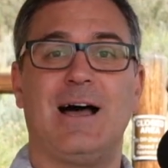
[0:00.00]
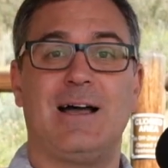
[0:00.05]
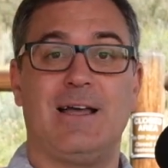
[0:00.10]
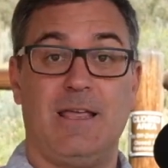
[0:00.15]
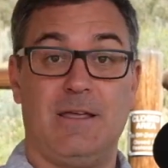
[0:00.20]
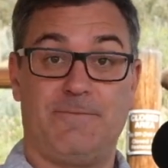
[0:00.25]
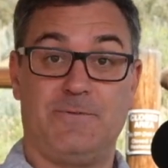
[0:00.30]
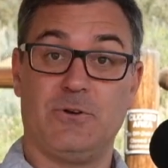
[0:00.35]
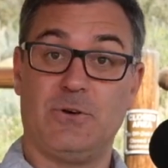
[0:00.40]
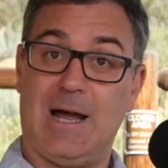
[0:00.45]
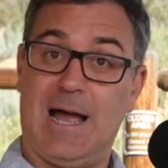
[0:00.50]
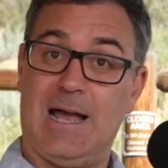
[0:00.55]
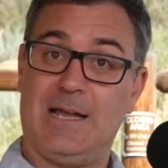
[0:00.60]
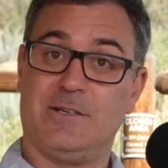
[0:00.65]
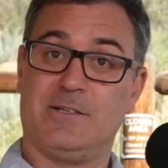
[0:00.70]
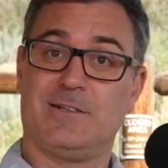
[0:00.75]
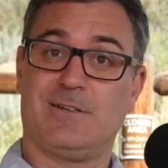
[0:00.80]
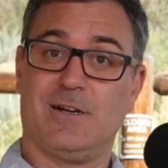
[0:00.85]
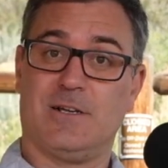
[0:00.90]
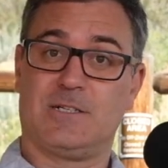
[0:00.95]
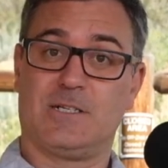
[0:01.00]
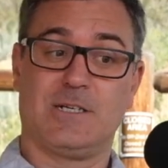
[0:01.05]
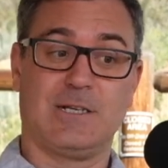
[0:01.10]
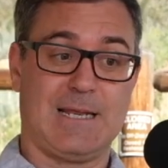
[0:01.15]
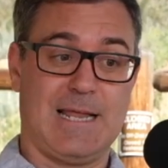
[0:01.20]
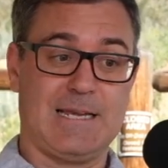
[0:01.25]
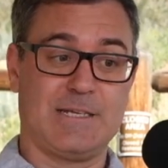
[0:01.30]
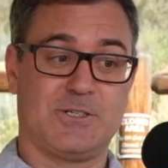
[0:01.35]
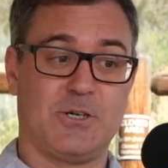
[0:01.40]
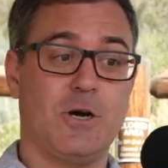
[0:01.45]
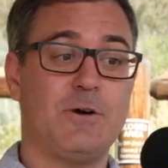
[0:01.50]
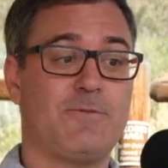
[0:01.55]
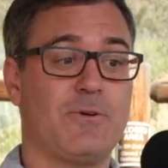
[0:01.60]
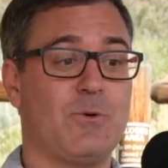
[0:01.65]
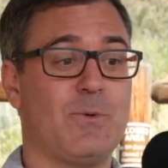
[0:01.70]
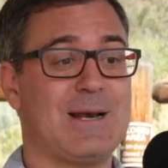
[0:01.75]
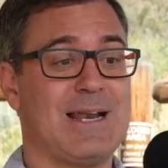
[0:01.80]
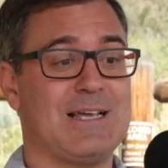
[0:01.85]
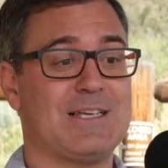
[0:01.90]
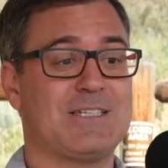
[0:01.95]
If your eyes just glazed over
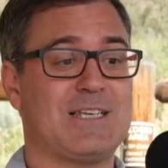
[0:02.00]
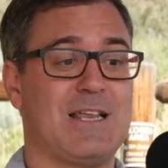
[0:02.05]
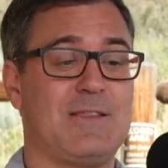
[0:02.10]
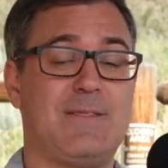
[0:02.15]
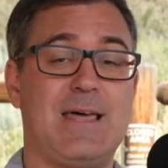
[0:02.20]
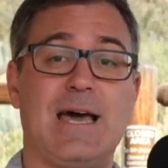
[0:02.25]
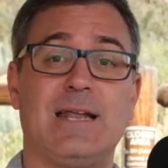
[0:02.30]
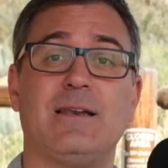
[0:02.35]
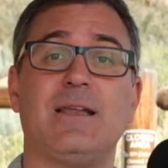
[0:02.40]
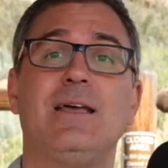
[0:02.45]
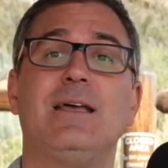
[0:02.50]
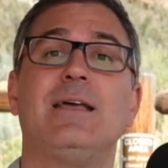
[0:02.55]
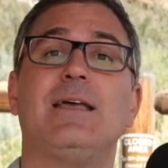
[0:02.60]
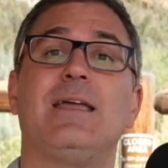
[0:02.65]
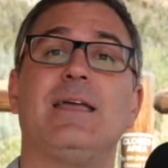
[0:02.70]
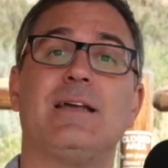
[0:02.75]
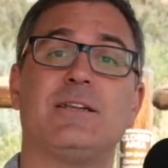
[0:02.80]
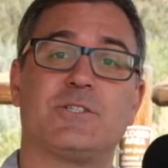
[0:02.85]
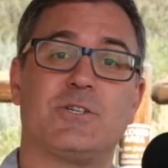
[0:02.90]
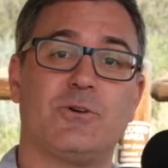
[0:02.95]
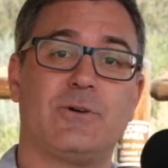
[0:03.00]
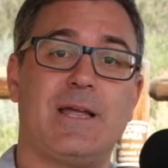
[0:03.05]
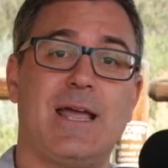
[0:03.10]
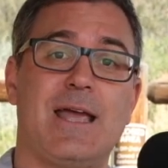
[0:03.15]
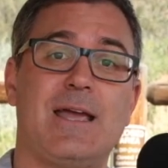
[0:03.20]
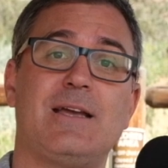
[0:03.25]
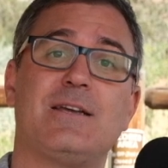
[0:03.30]
when I said that, it's okay.